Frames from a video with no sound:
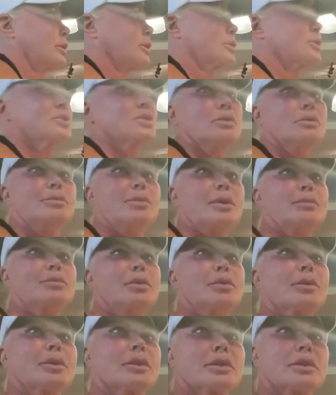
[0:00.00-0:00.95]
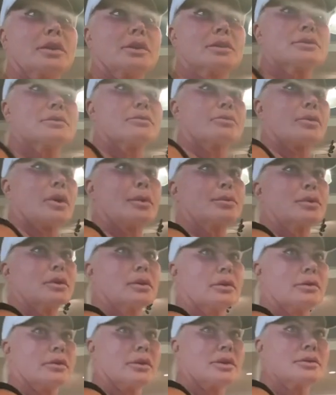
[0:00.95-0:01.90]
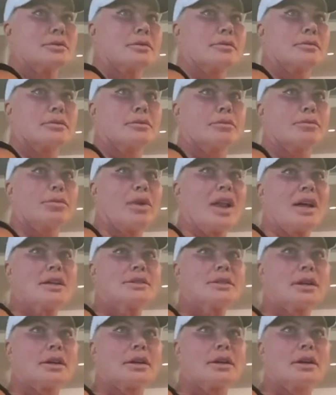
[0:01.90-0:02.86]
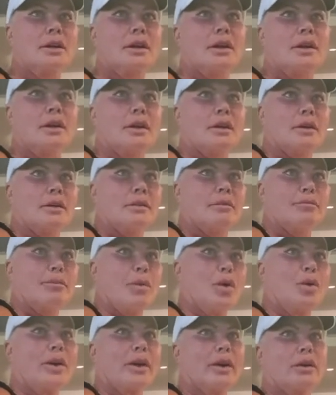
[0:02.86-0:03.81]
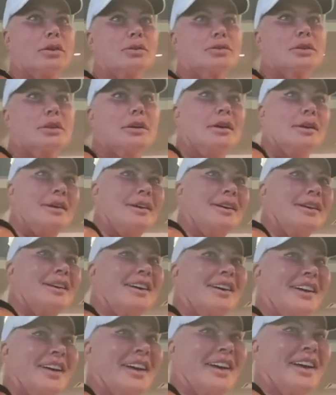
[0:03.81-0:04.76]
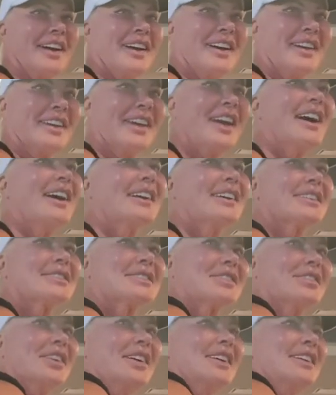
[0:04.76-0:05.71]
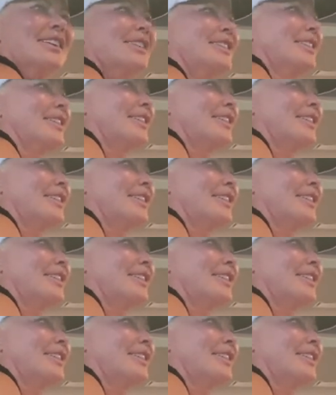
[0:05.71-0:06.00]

can shoot people with these rubber, these plastic bow and arrows. What? Yeah, it's fun.